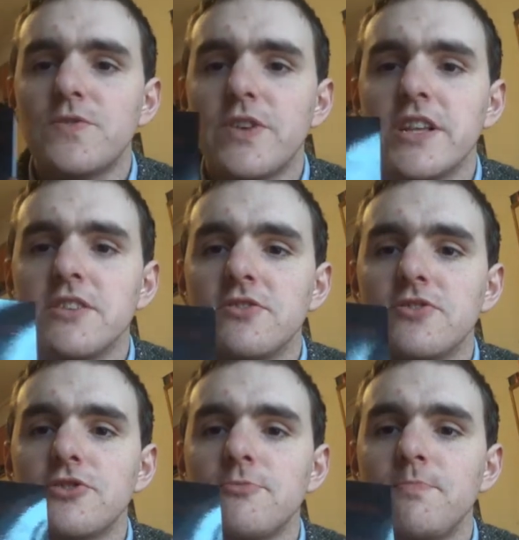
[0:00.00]

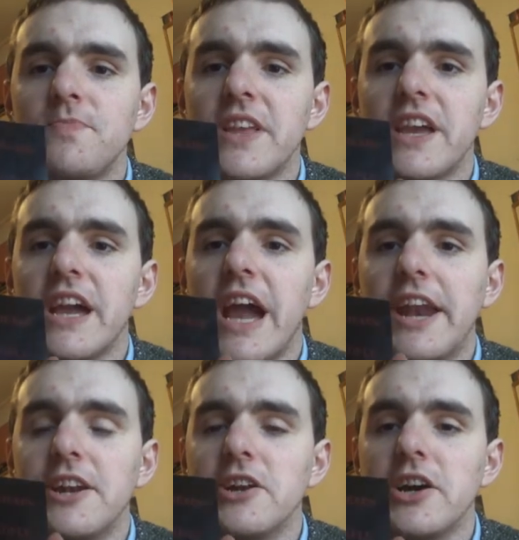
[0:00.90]
Friends
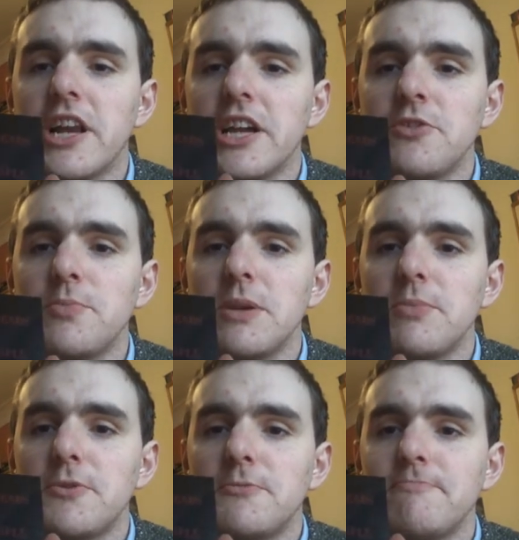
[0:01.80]
and Annihilate People.